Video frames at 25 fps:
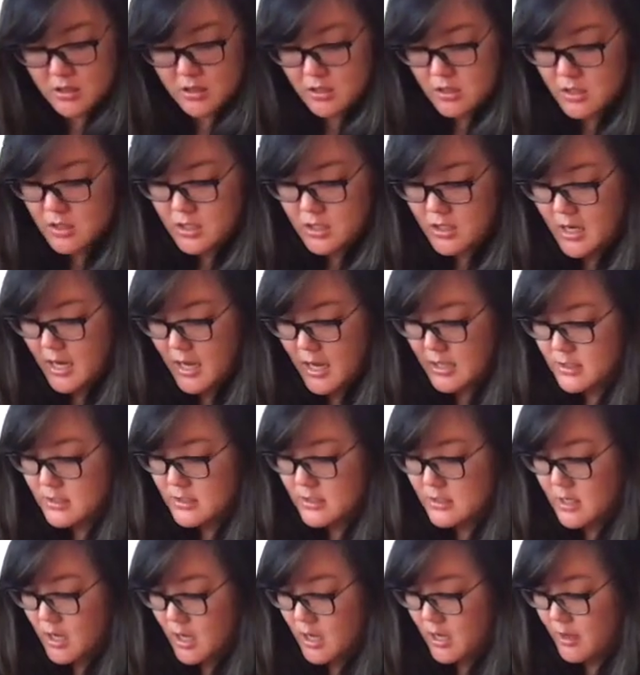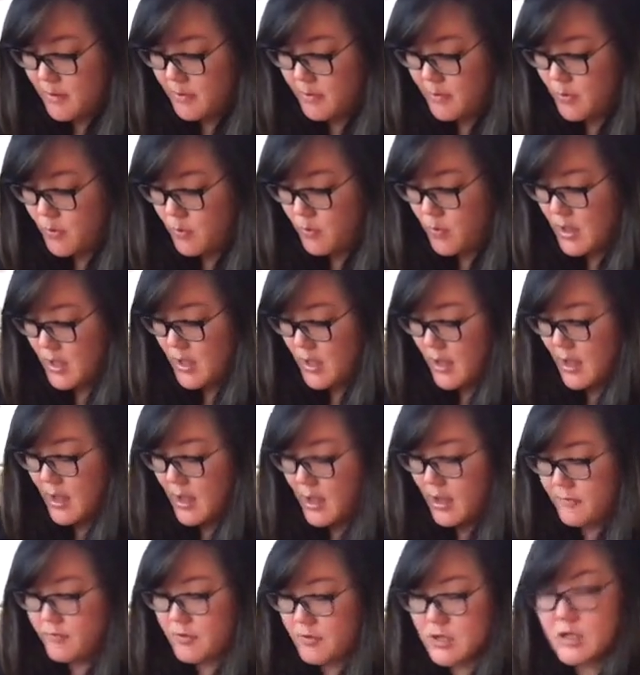Next up, we
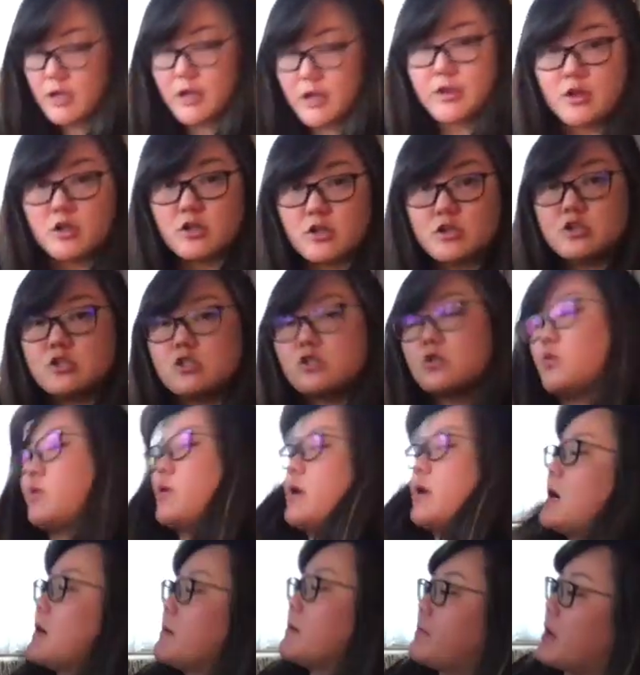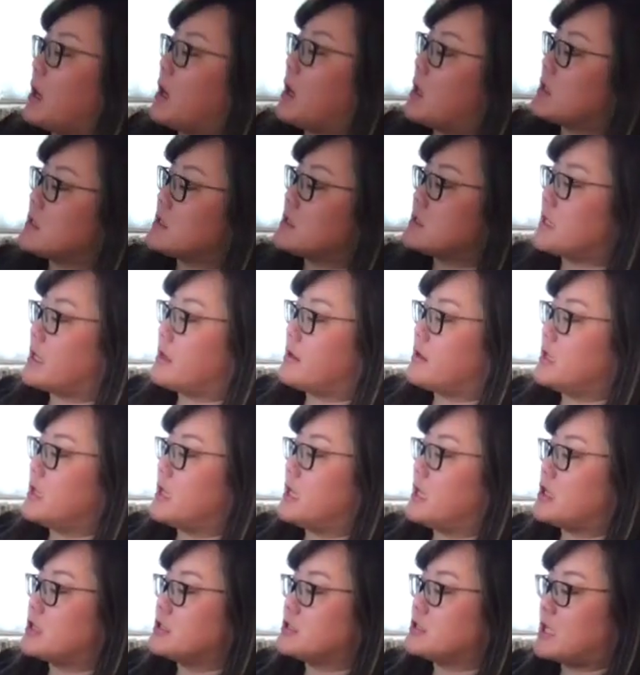have another square box down
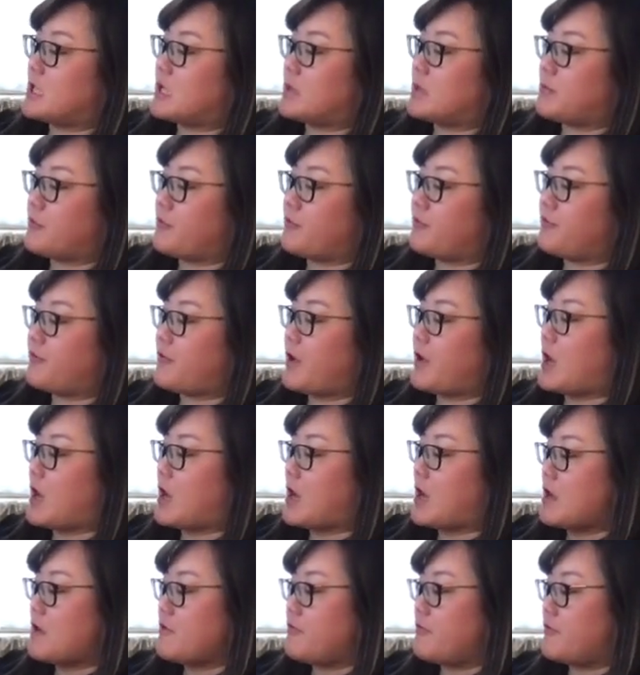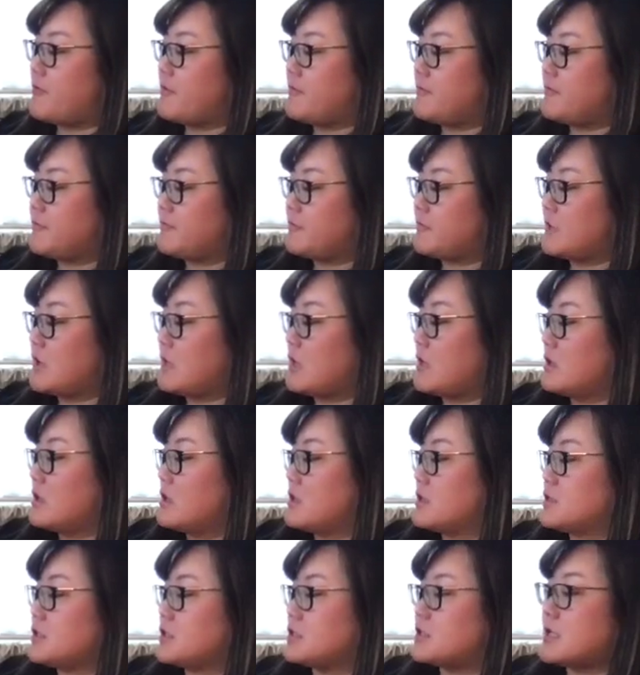here, day number 5.
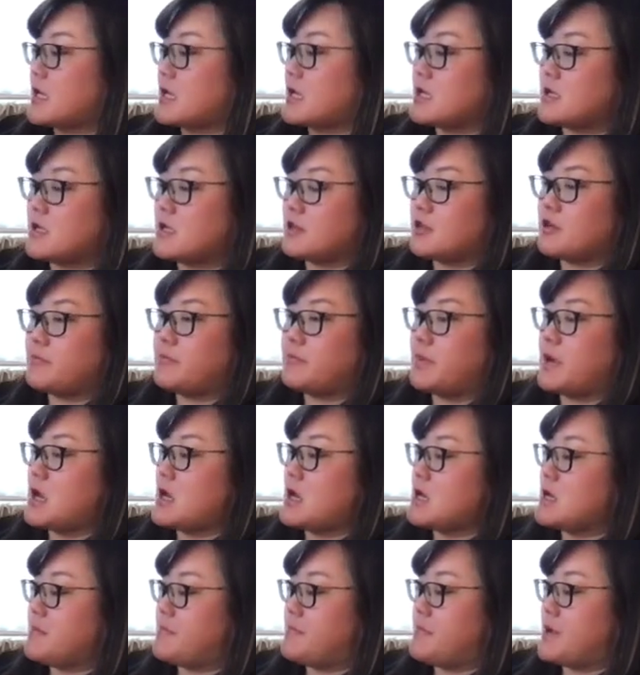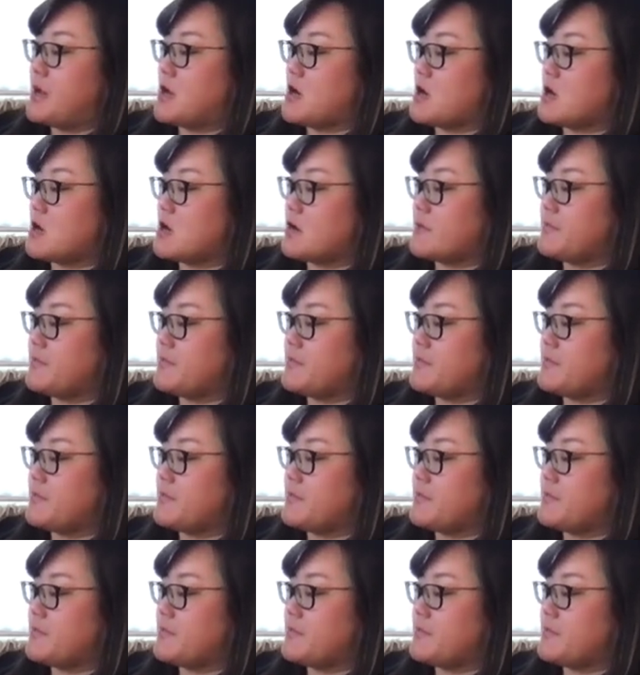This looks like another body butter.